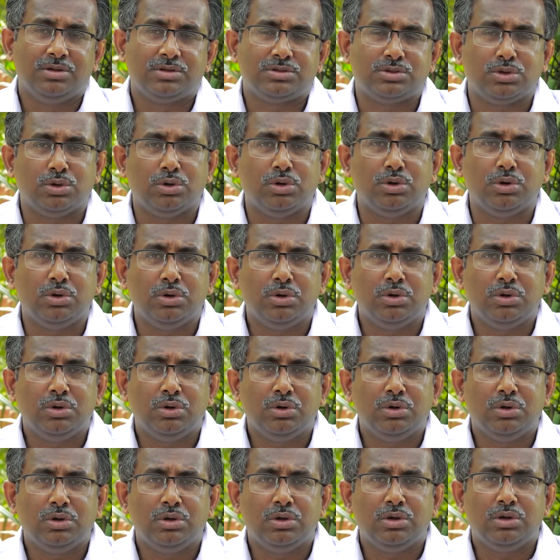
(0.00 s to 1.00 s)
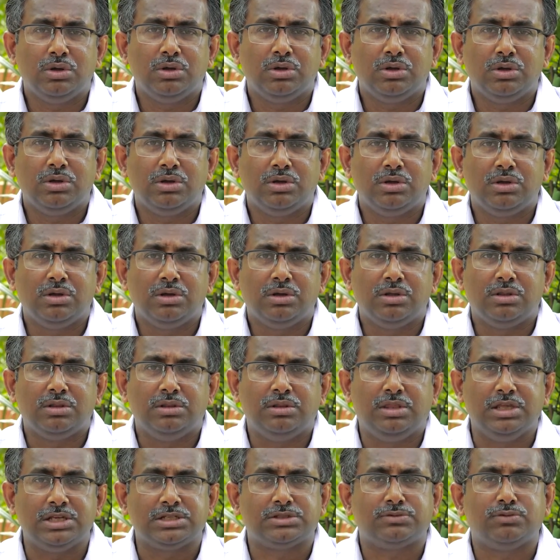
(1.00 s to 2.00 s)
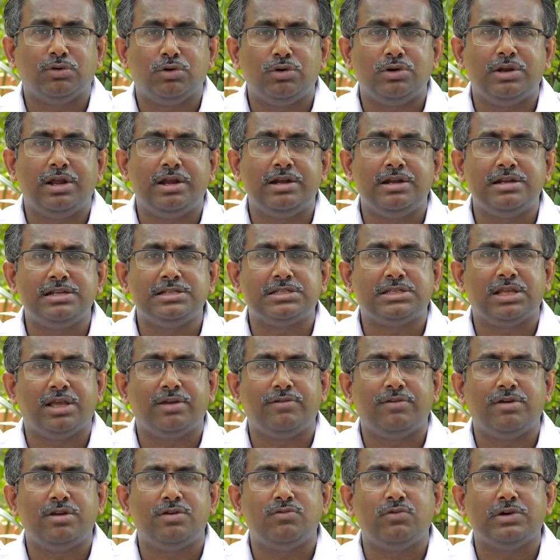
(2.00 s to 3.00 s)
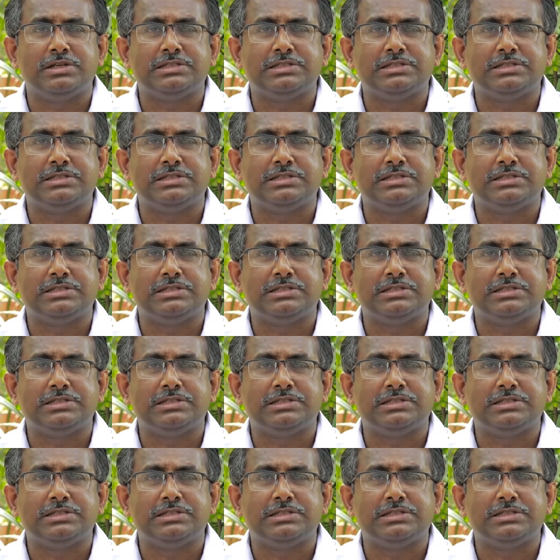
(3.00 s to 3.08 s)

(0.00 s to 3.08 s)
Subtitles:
So this 497